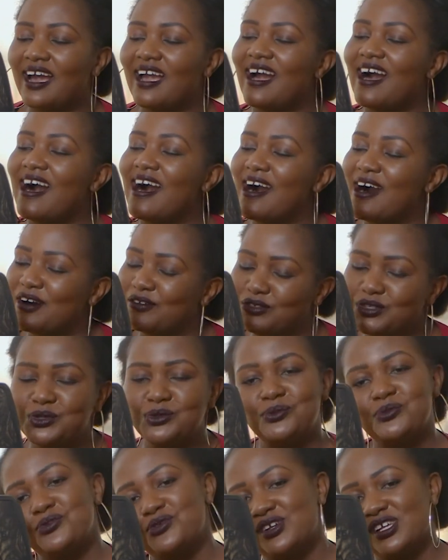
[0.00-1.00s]
I have
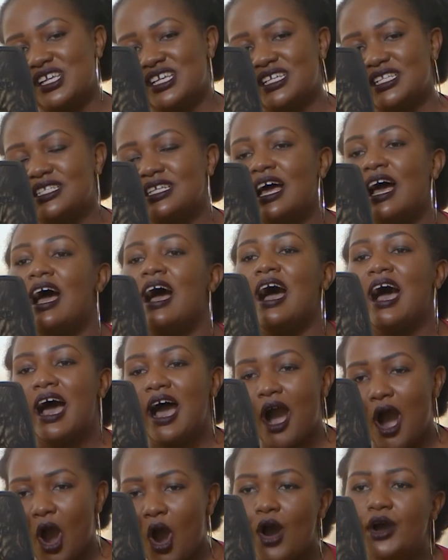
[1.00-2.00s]
to bring it
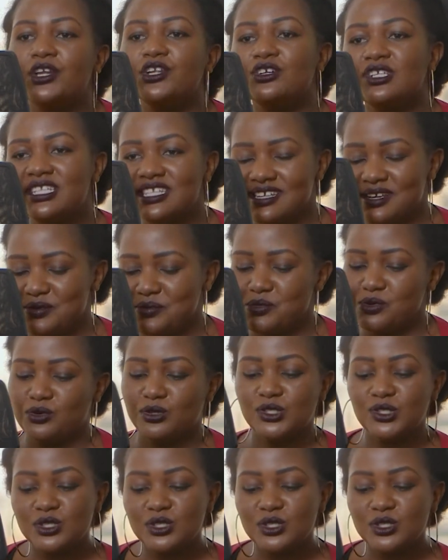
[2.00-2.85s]
on your table.